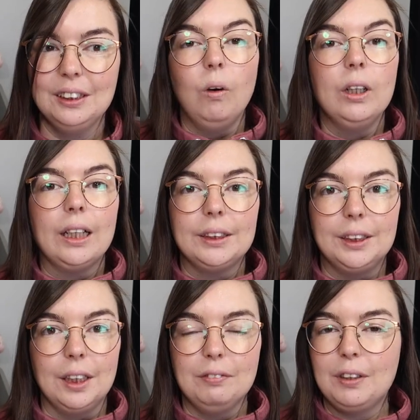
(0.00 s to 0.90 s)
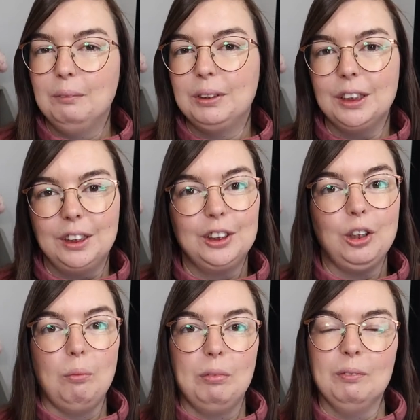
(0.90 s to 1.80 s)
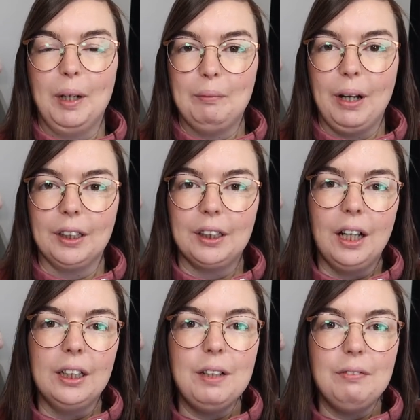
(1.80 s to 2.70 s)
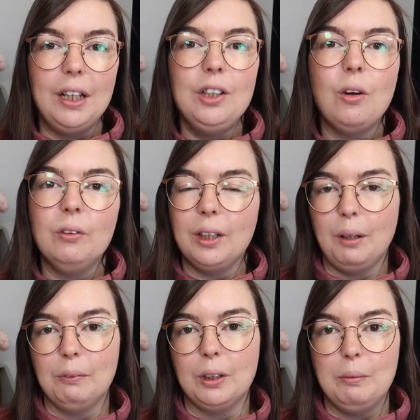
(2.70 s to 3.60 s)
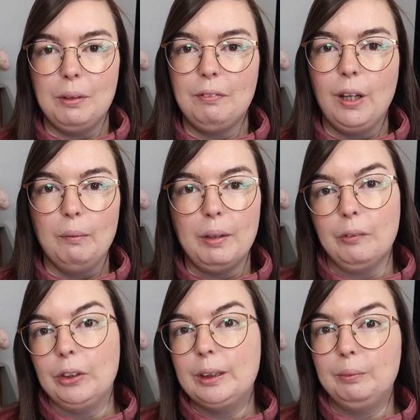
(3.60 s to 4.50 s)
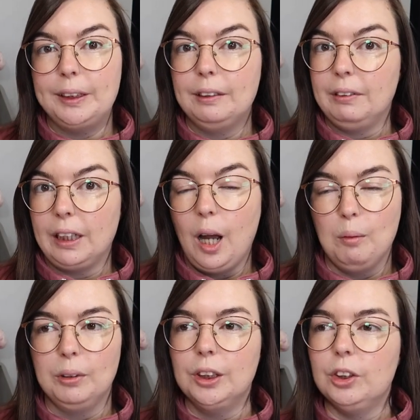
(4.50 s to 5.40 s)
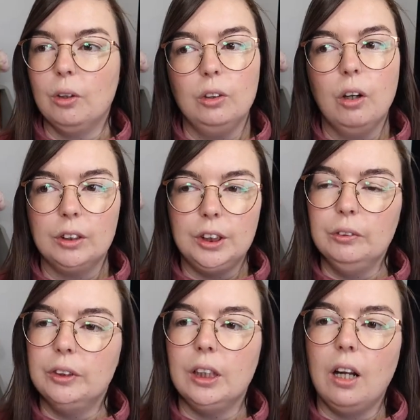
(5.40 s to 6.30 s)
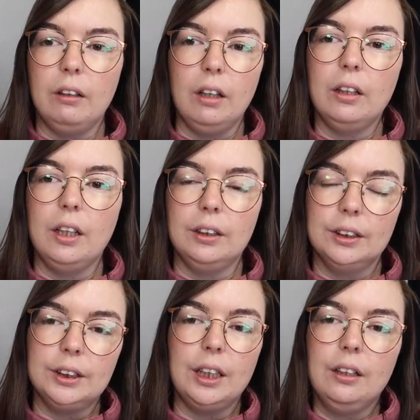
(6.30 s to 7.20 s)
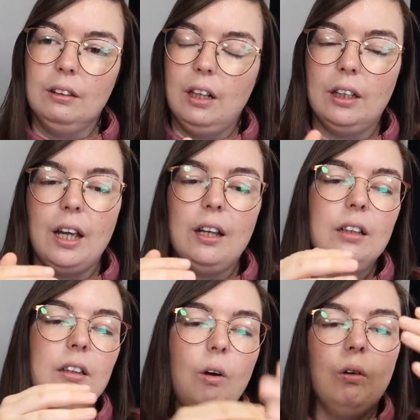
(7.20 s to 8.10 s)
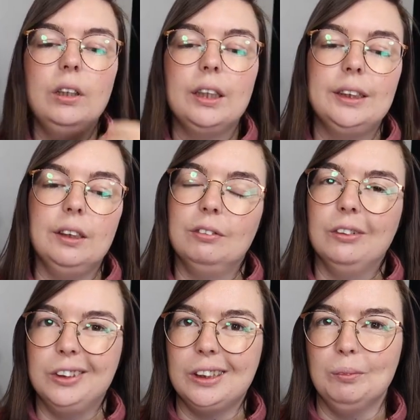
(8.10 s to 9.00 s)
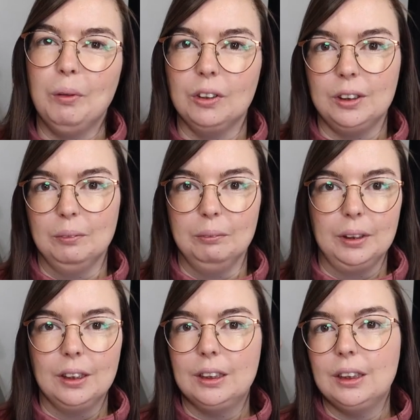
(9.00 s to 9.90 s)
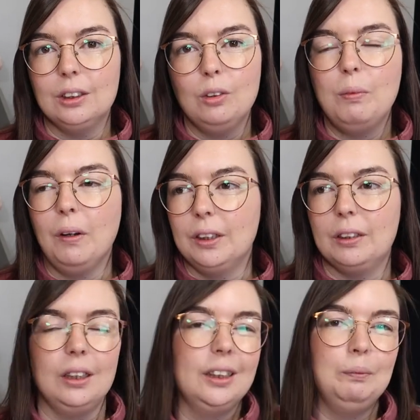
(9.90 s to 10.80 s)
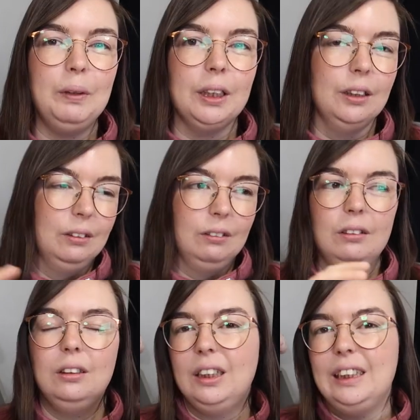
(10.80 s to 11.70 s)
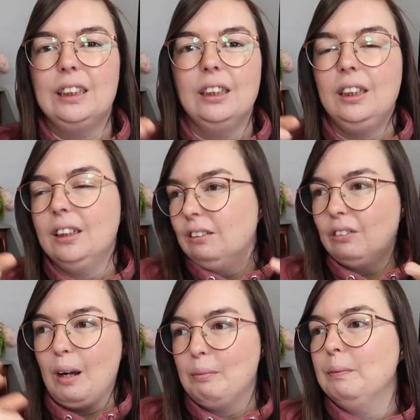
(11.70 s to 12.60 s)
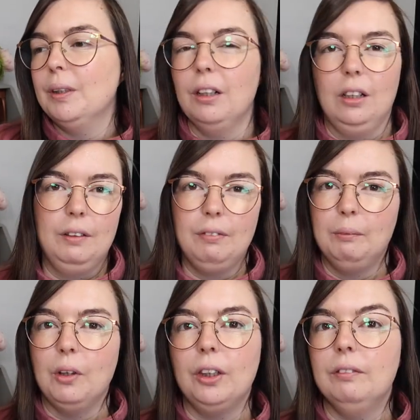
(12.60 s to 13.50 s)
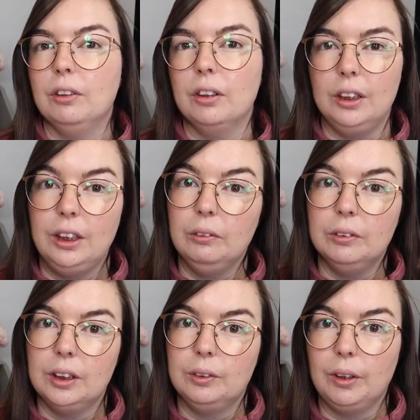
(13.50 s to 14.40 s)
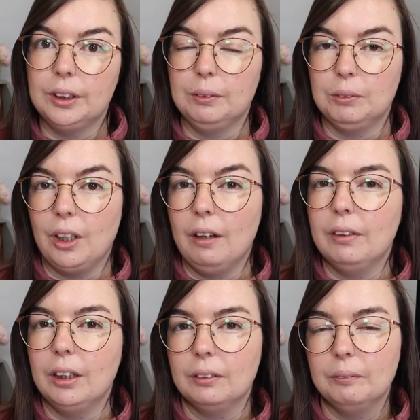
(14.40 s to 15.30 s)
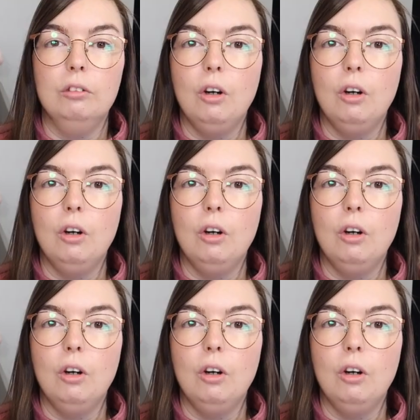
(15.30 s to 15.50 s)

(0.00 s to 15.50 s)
All that stuff comes to the top of my bag and if I know that I'm going to be filming with specific cameras or not using other things then again all that stuff goes to the bottom because there's no point that it's being easily grabbable if I'm not even going to use it whilst I'm travelling.